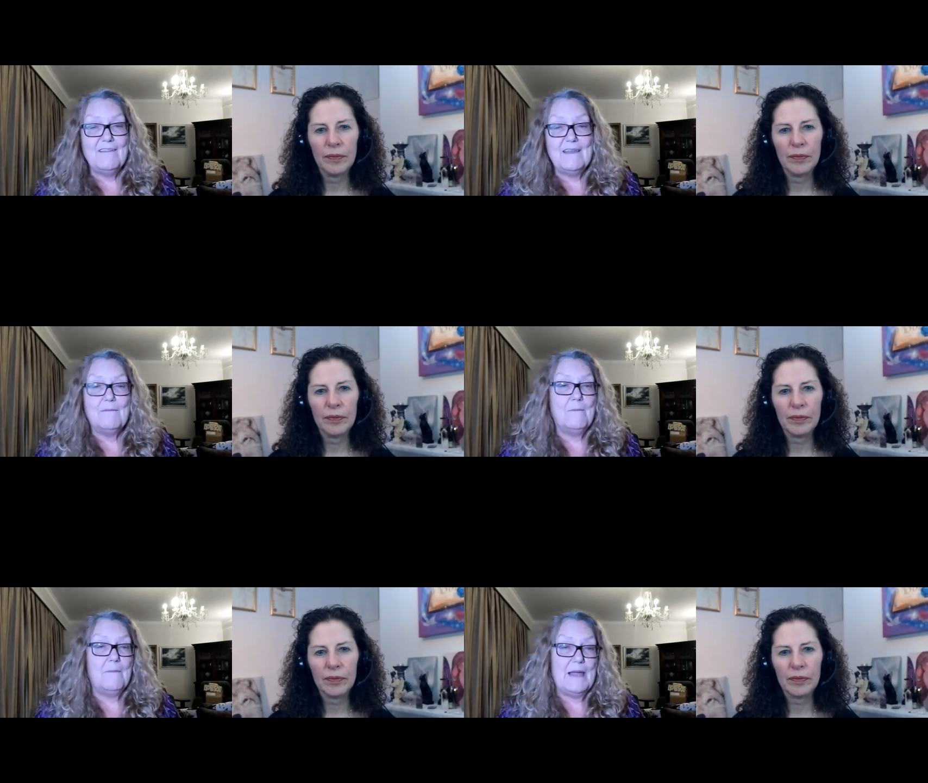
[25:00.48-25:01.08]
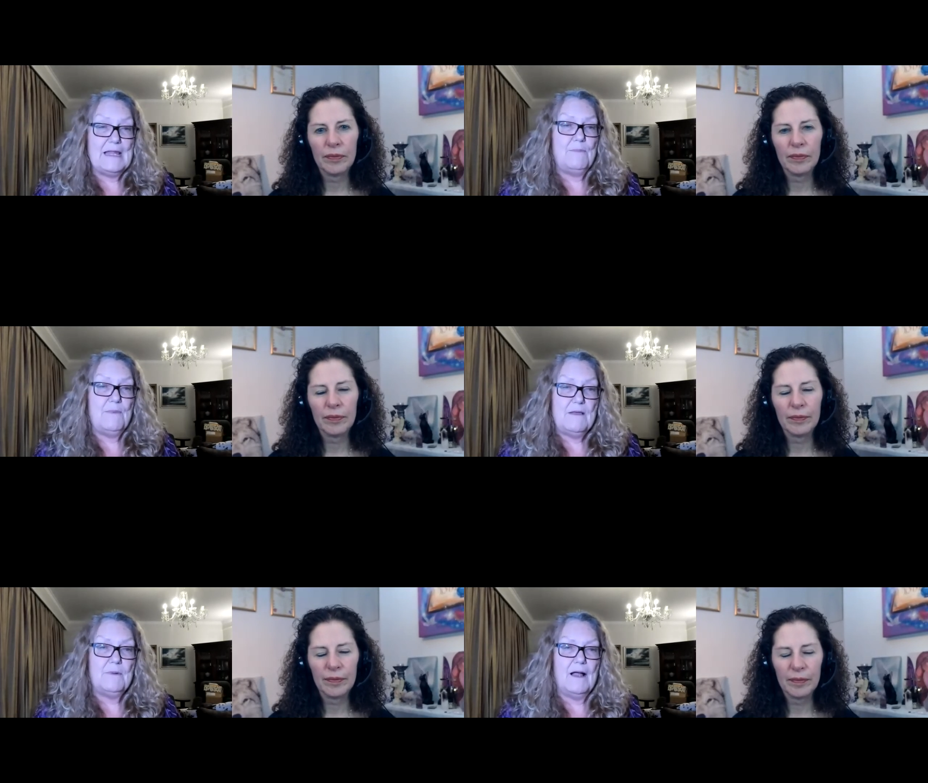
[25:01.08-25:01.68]
Speaker 1: there are many
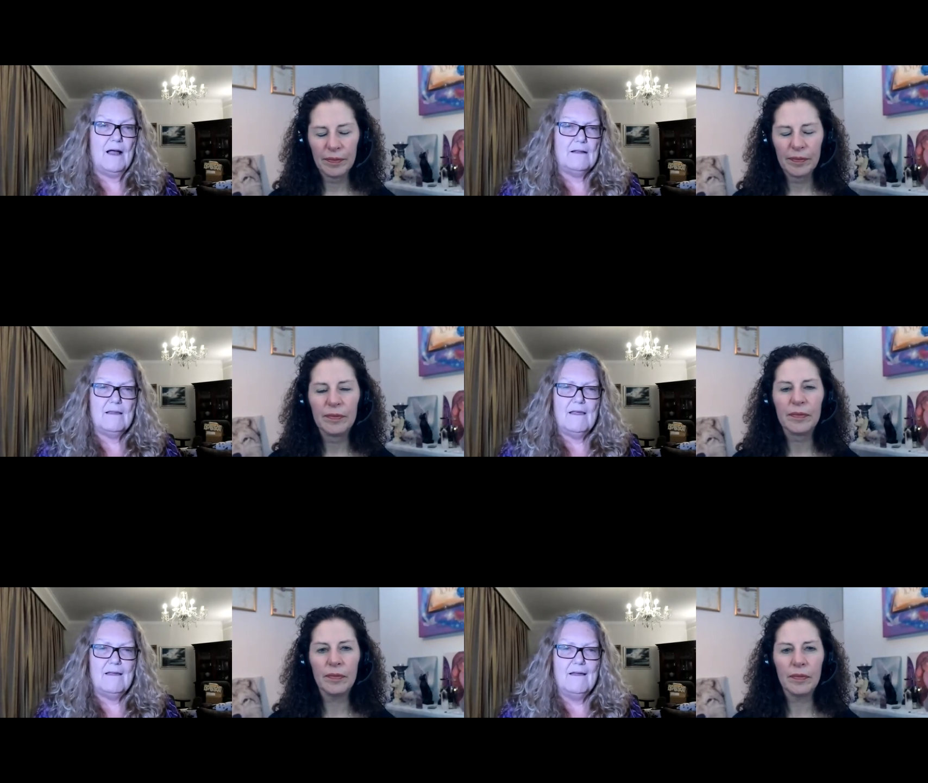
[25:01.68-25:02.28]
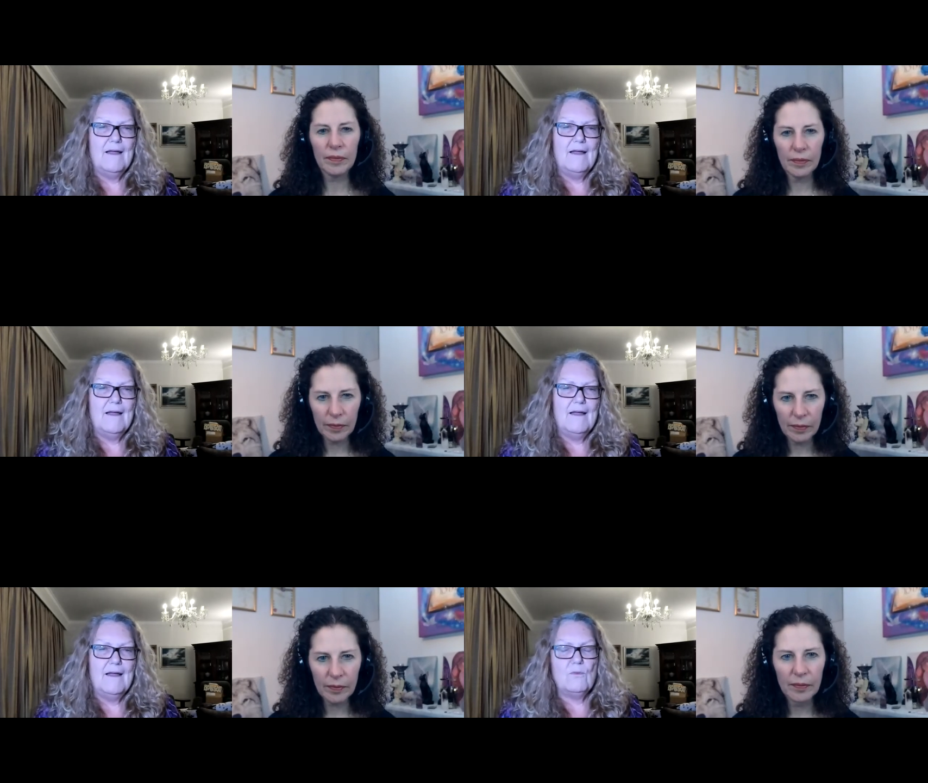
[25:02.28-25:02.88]
people out there.
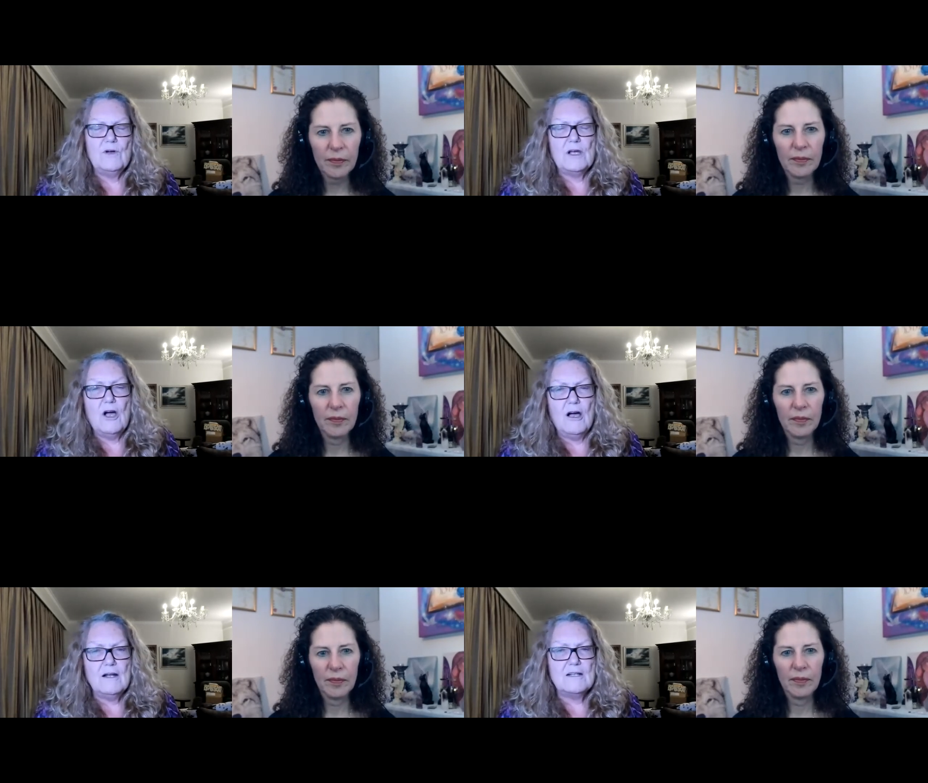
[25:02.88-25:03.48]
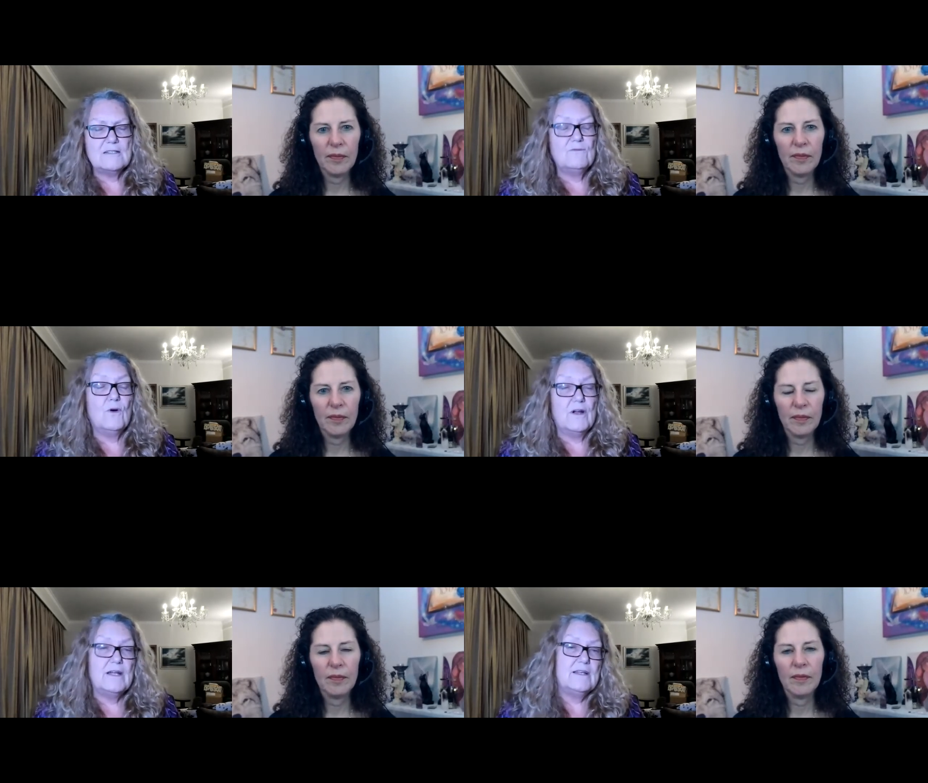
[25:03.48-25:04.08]
Regardless of
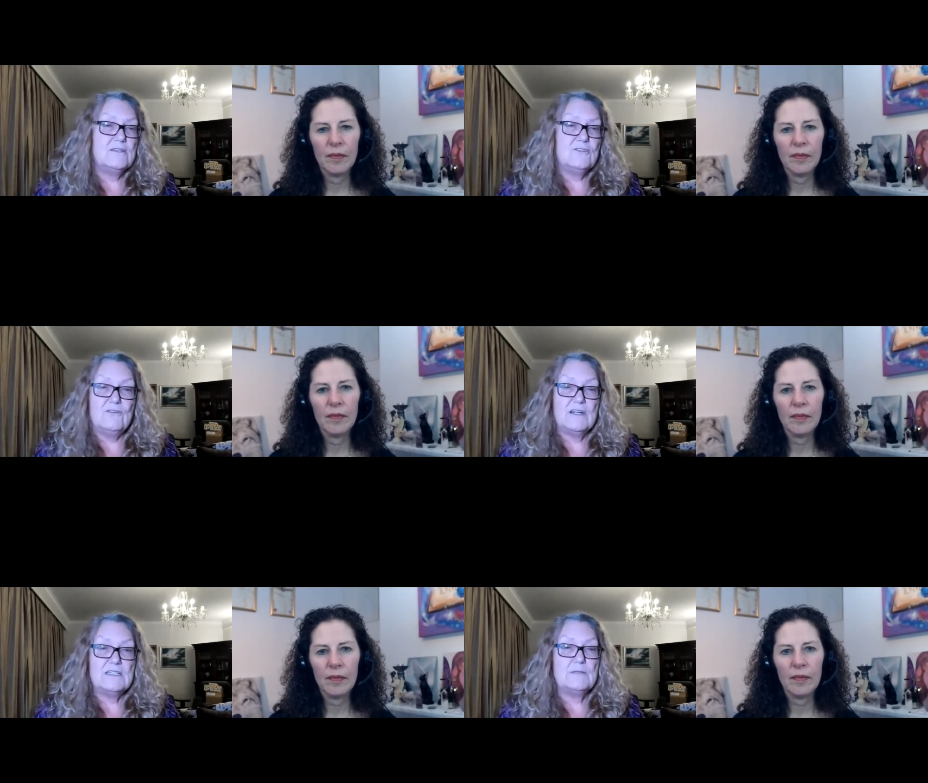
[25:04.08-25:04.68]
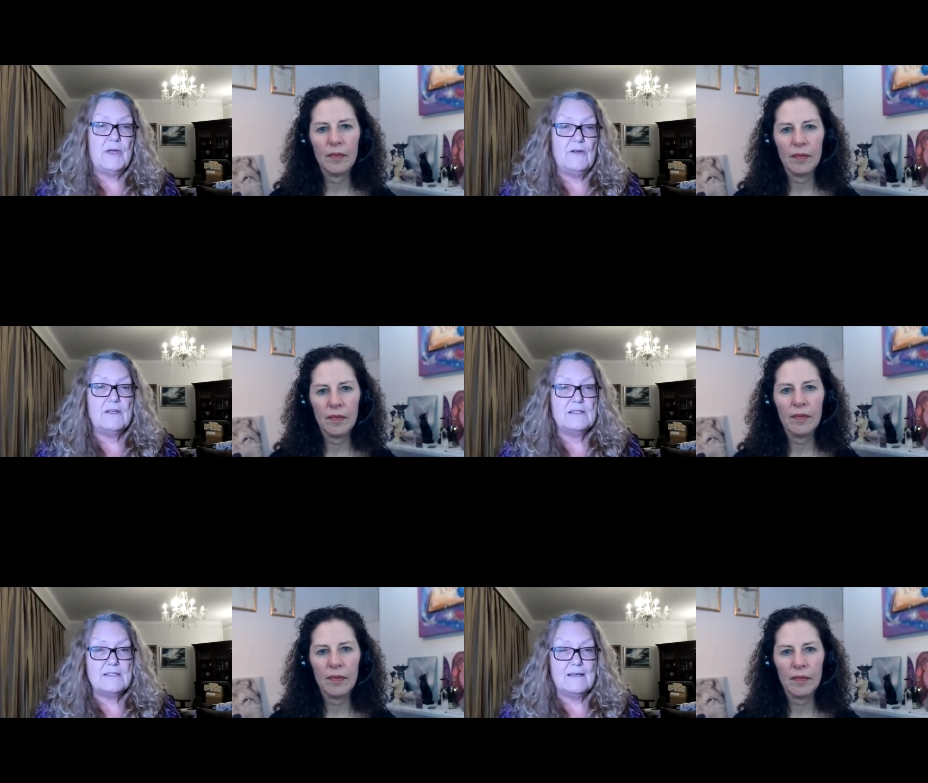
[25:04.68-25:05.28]
what it is you're
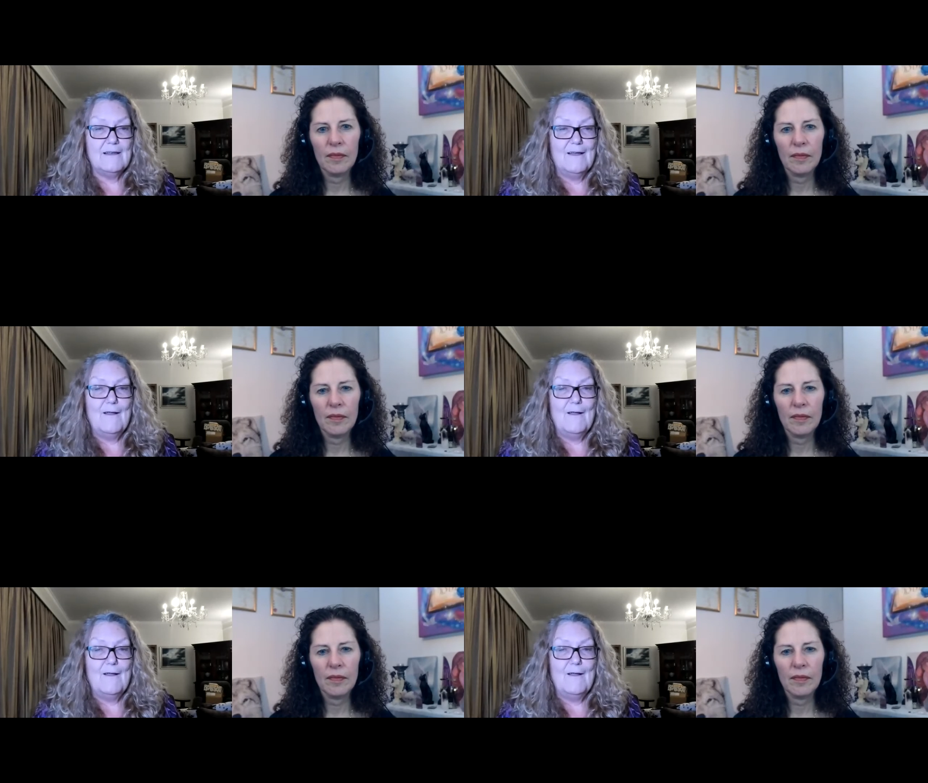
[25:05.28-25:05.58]
experiencing,